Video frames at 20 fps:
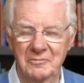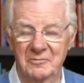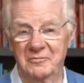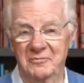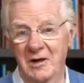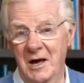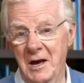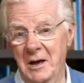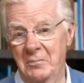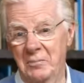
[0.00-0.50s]

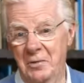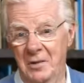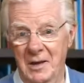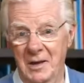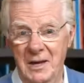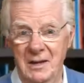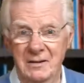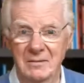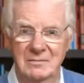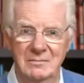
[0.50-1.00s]
fly a
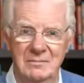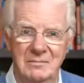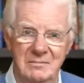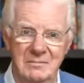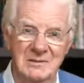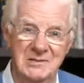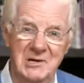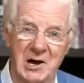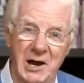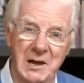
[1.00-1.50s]
plane,
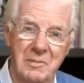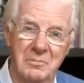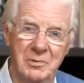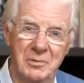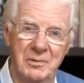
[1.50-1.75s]
type,